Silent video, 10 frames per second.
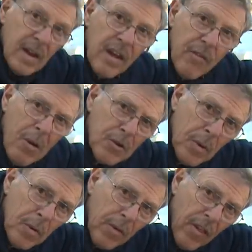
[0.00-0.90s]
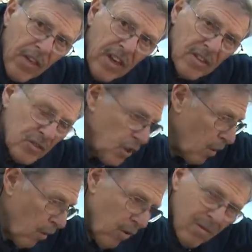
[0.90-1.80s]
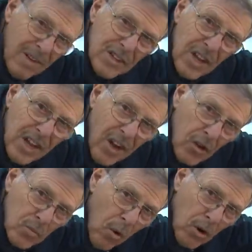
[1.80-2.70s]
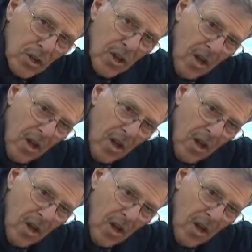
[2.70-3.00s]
Now for most people they think, do you know what, that's it, car's washed.